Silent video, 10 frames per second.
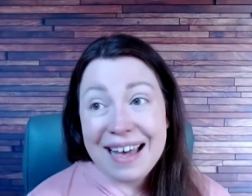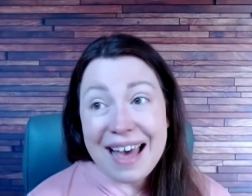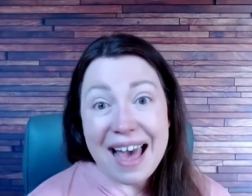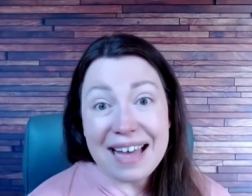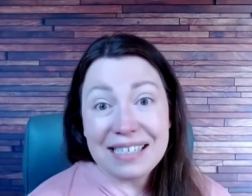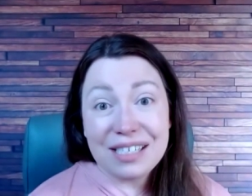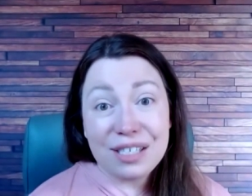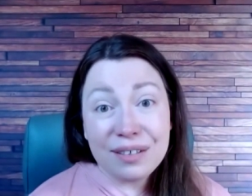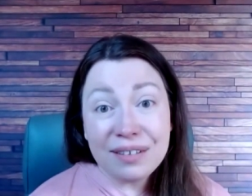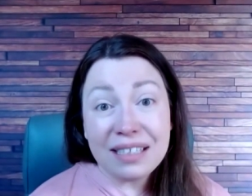And
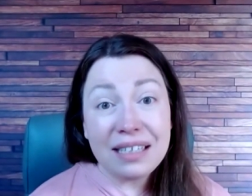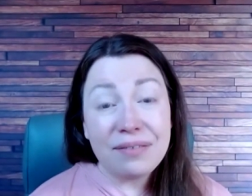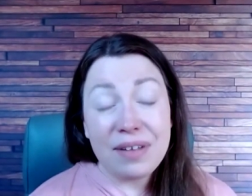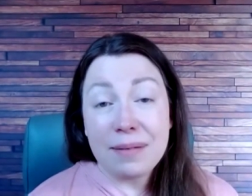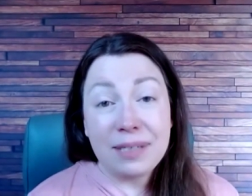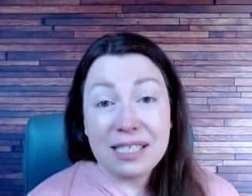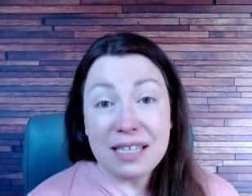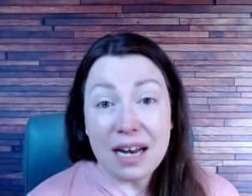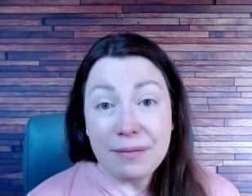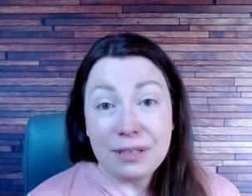certainly the families
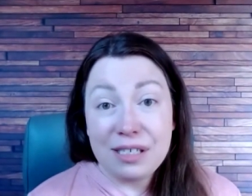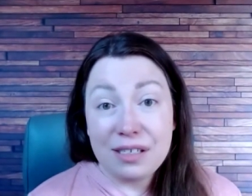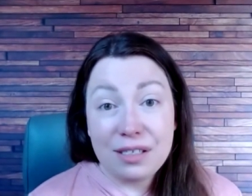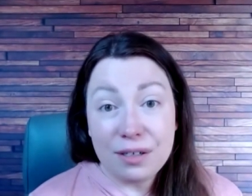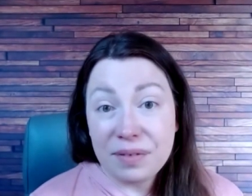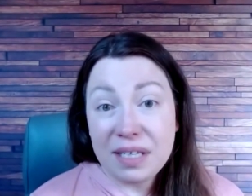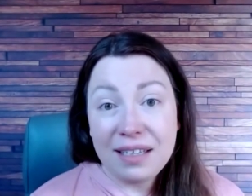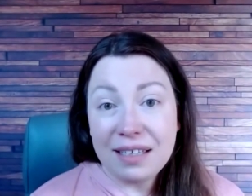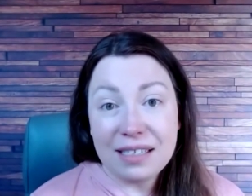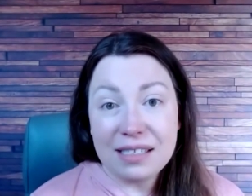that I was serving
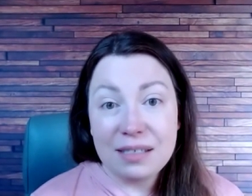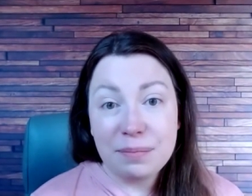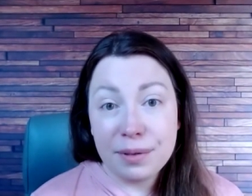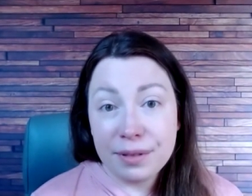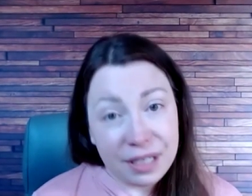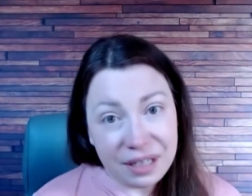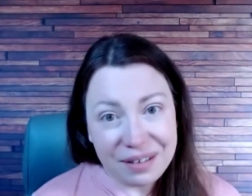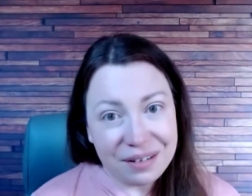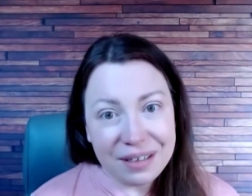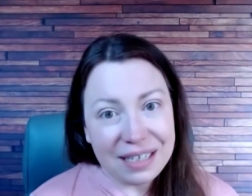in this
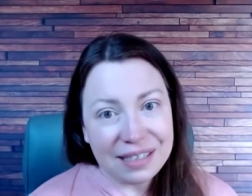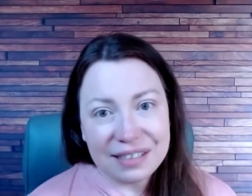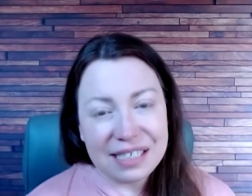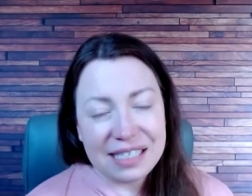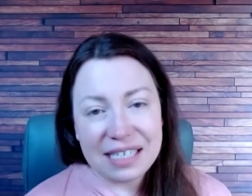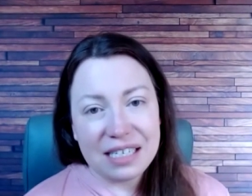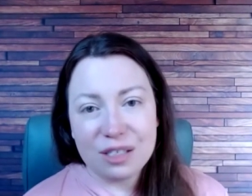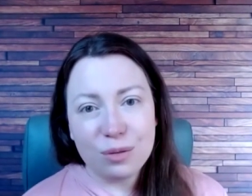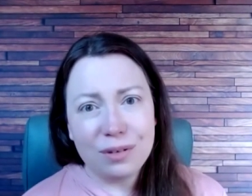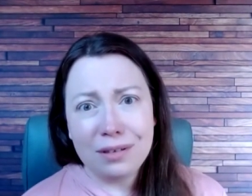particular inner city
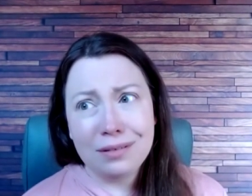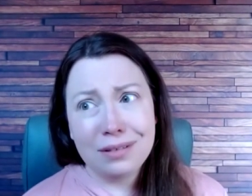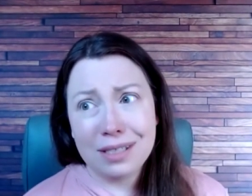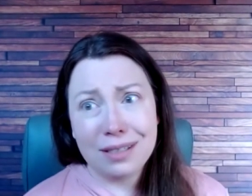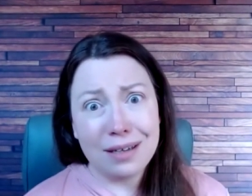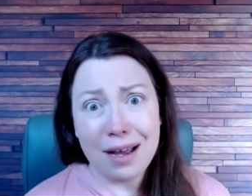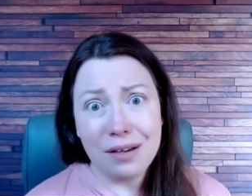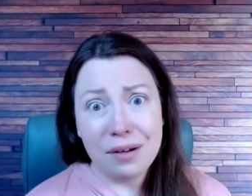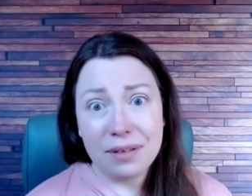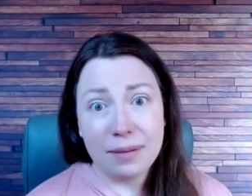school did not
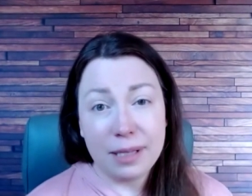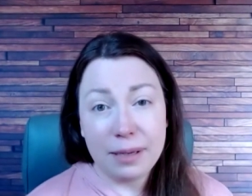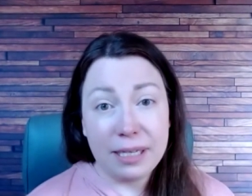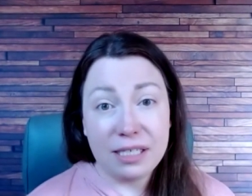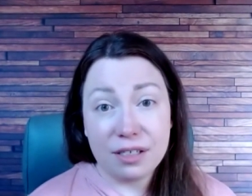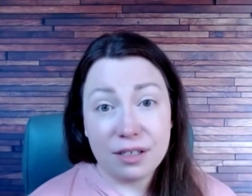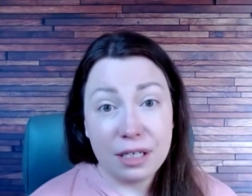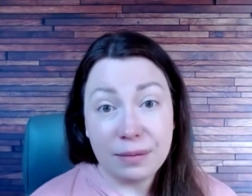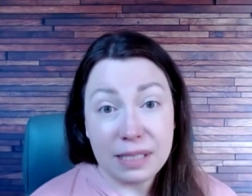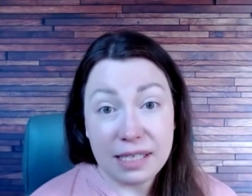know that play-based
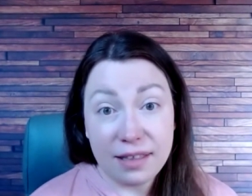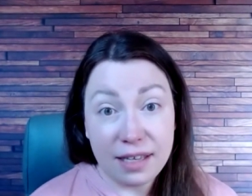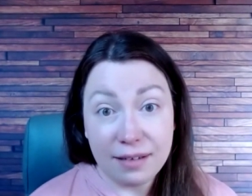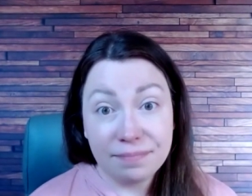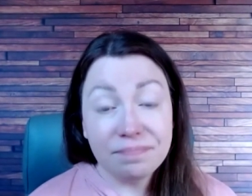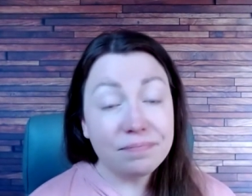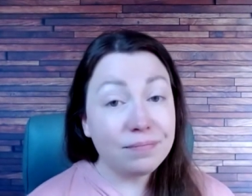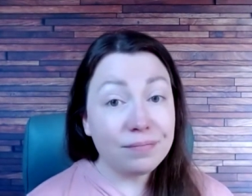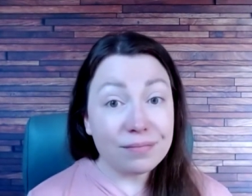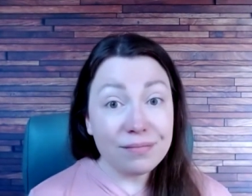learning was a thing.
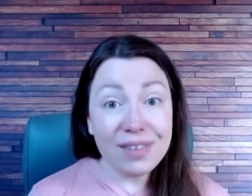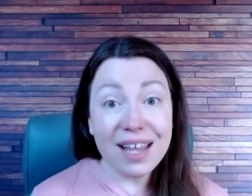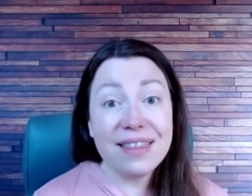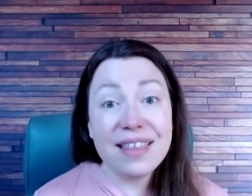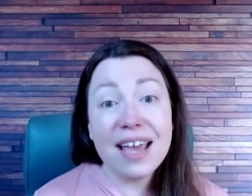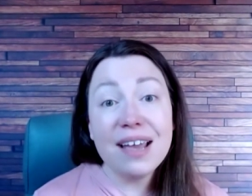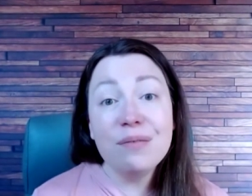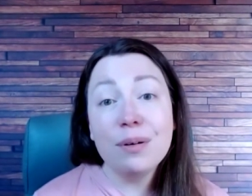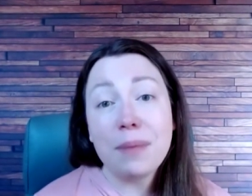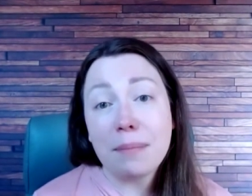They
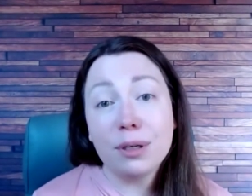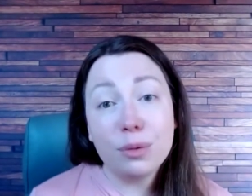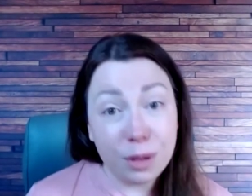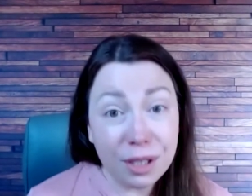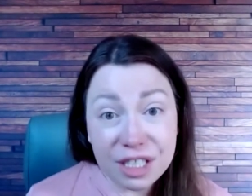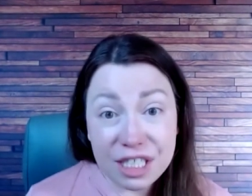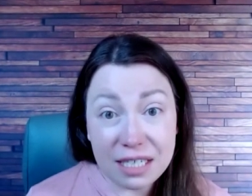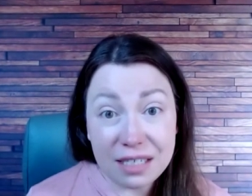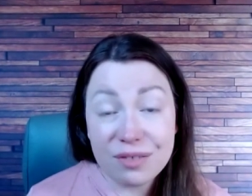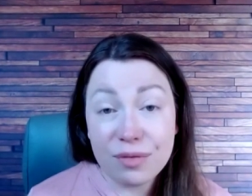remembered
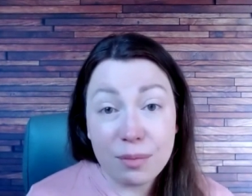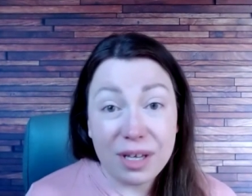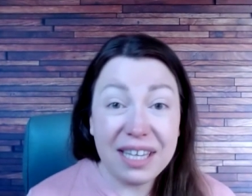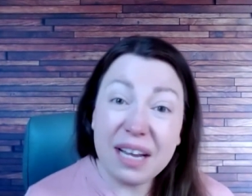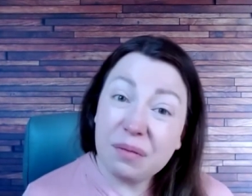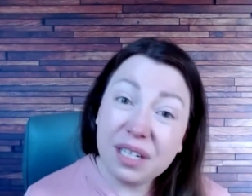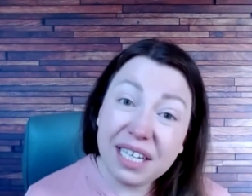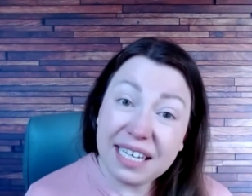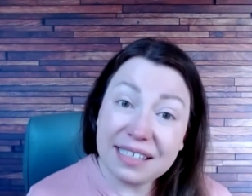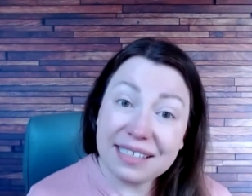worksheets from when they were
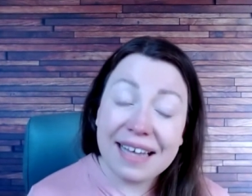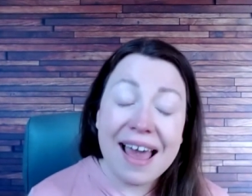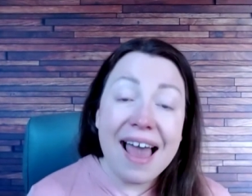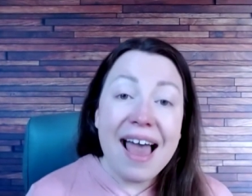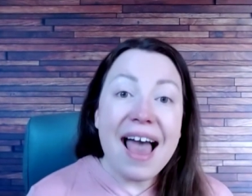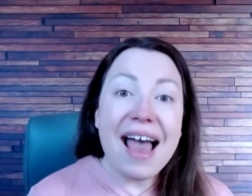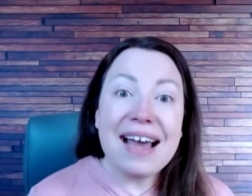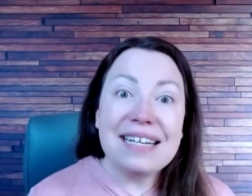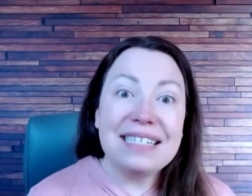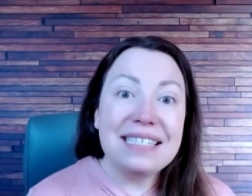kids.
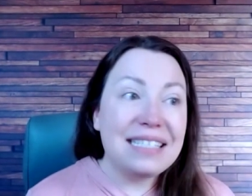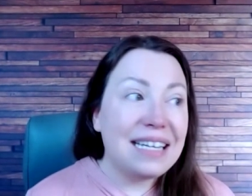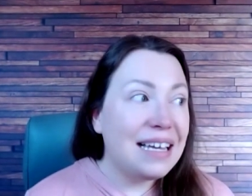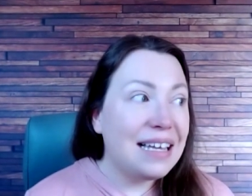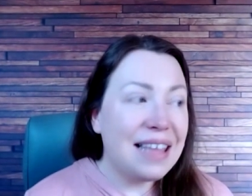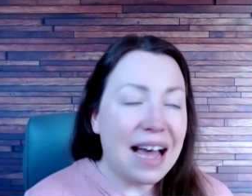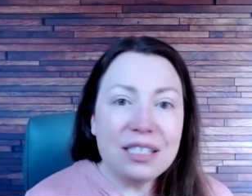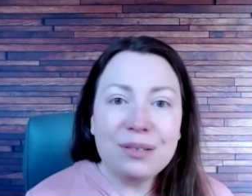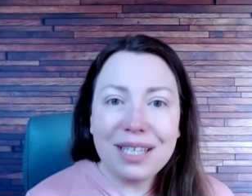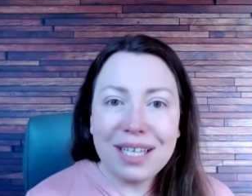And
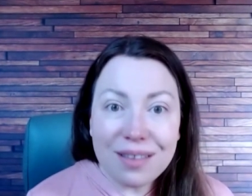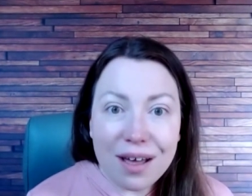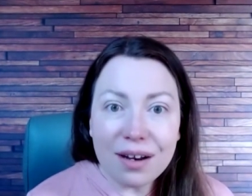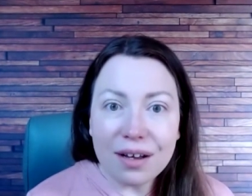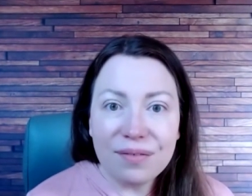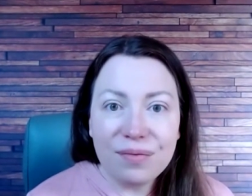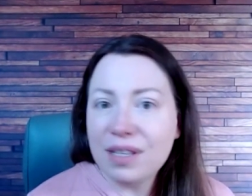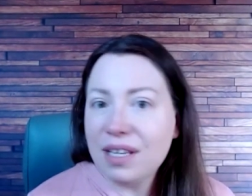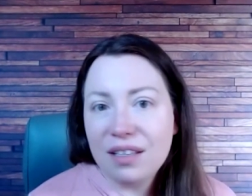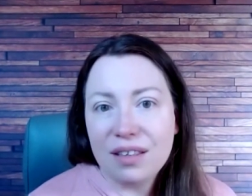that's what they thought of when
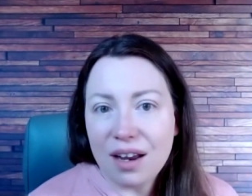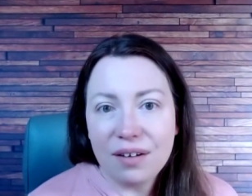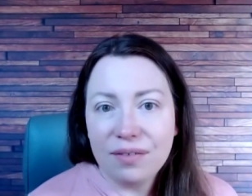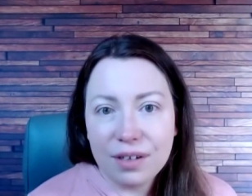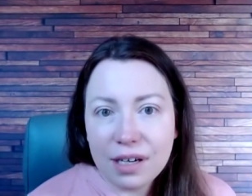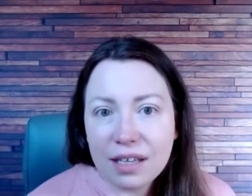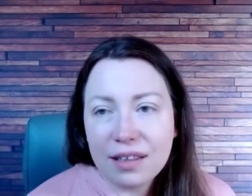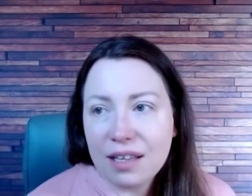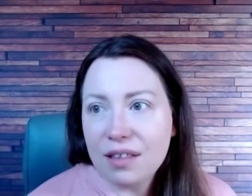they thought of learning. They